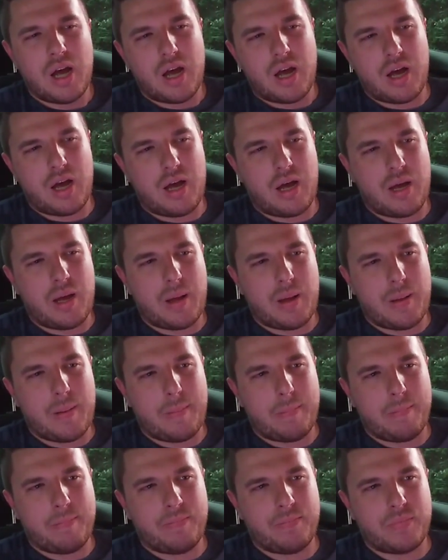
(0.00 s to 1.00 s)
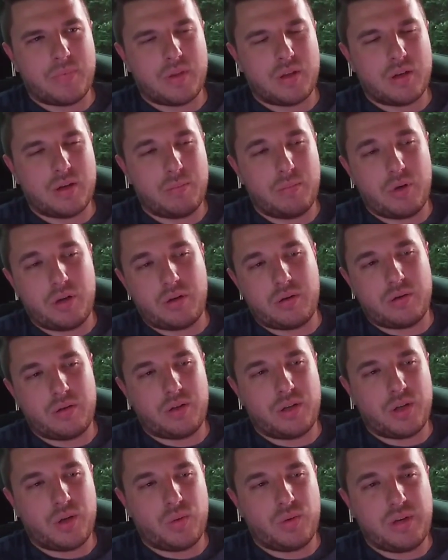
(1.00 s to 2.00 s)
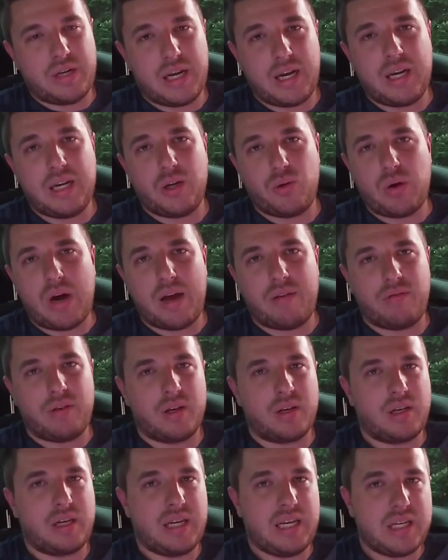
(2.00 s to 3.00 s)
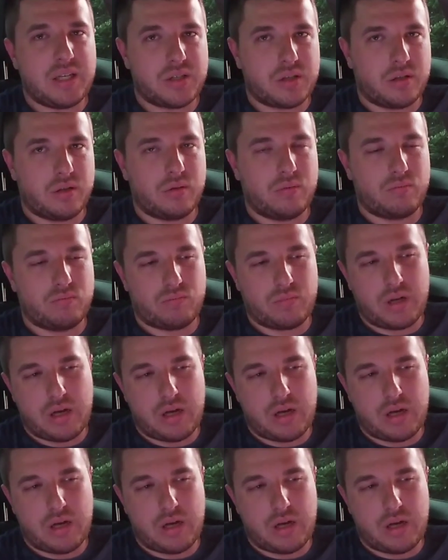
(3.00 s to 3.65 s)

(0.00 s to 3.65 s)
But, you know, daily driving a diesel,